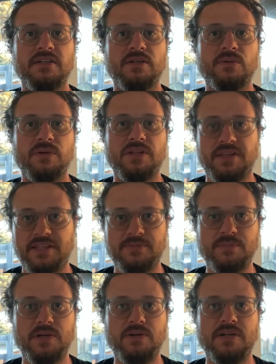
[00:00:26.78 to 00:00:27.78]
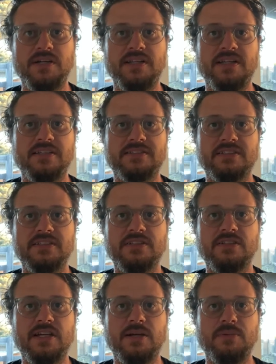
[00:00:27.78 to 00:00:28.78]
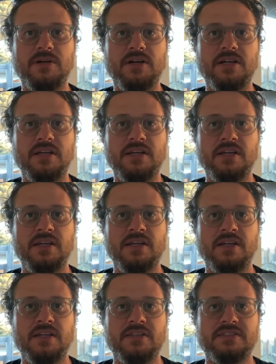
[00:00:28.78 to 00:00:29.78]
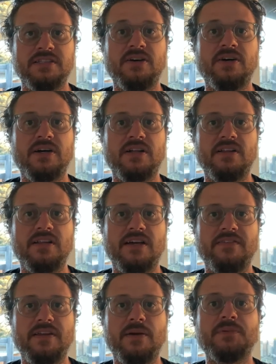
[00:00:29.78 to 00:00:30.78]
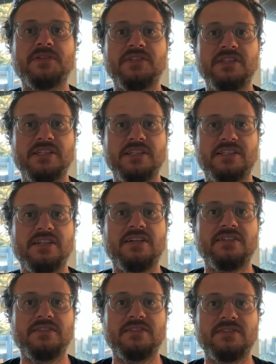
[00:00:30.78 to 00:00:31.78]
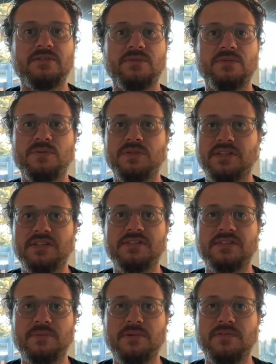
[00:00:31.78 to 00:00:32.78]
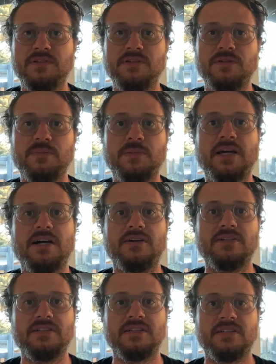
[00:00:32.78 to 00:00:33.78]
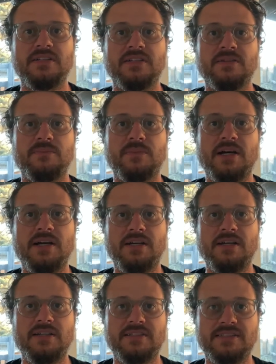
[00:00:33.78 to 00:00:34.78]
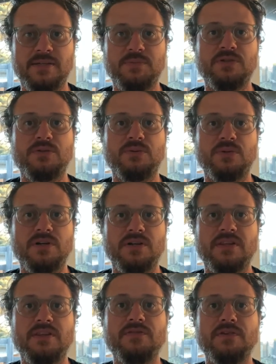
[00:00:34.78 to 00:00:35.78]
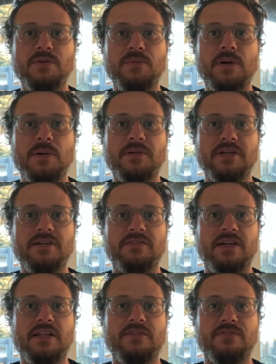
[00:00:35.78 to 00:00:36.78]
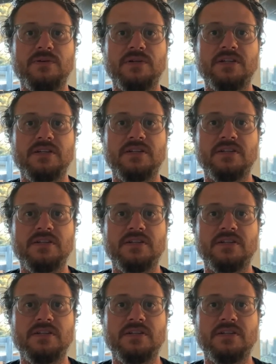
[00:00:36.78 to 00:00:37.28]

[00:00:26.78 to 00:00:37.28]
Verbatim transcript: with ESMoA and the El Segundo Library. So I'll have the opportunity to talk with some of you about my conceptual work, The Free Republic of California.